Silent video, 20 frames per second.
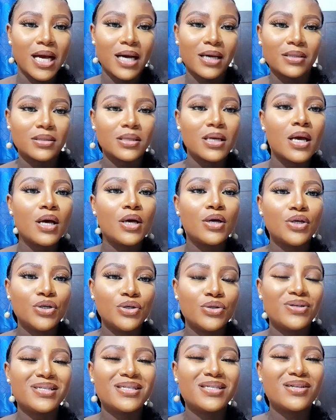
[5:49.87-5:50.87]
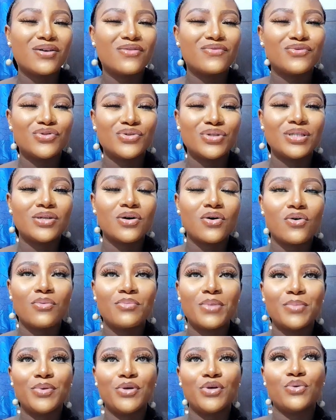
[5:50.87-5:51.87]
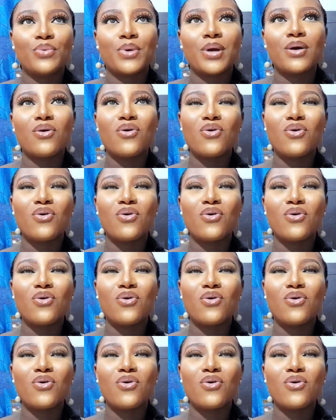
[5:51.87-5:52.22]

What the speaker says: And you know, instead of doing all, maybe you wear